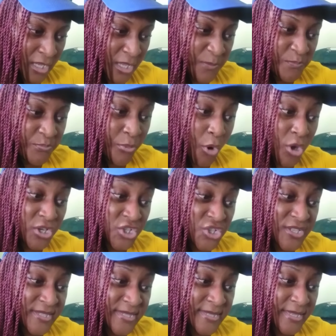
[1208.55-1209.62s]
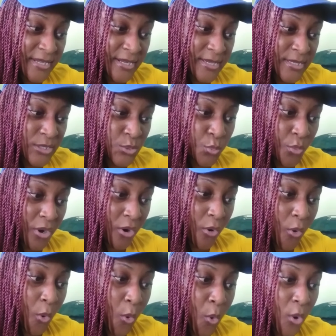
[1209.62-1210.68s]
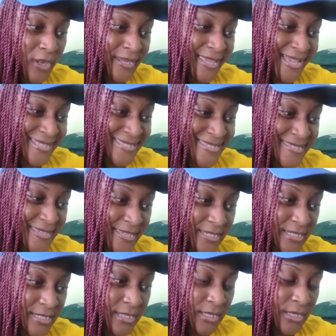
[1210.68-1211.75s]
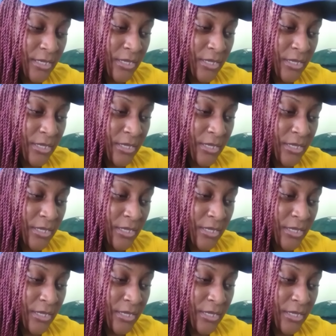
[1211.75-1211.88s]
He punishes sinners where all can see it,